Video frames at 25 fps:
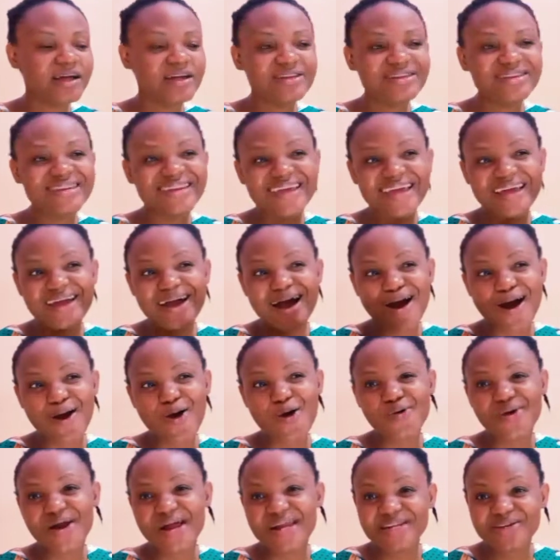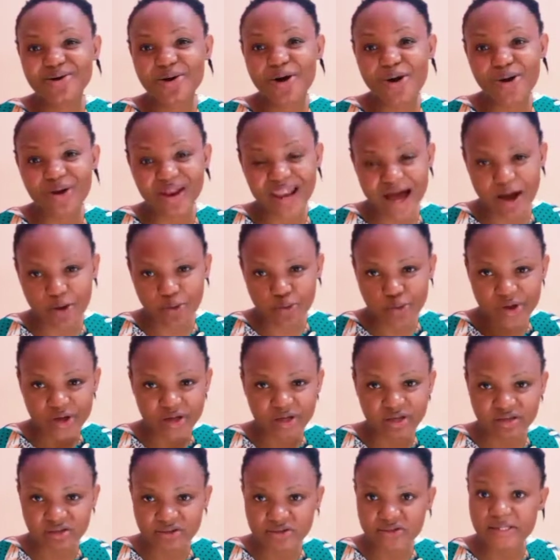they are already all
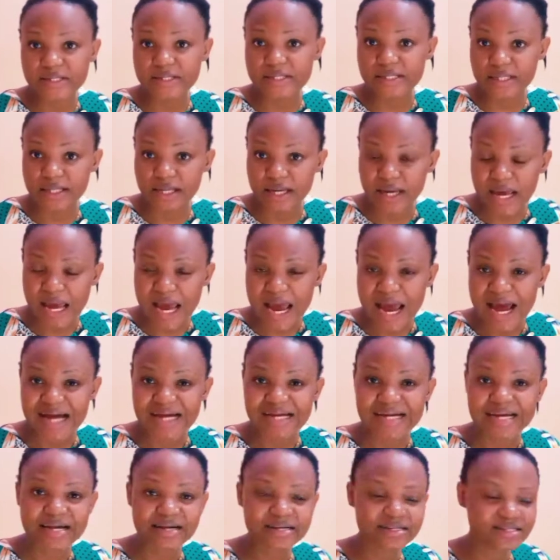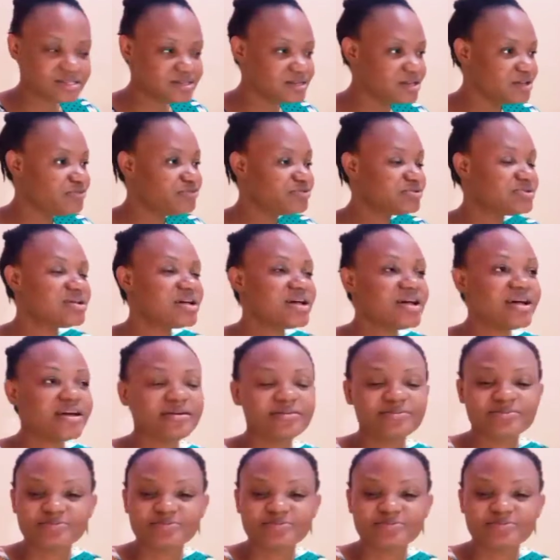awake, see, if you say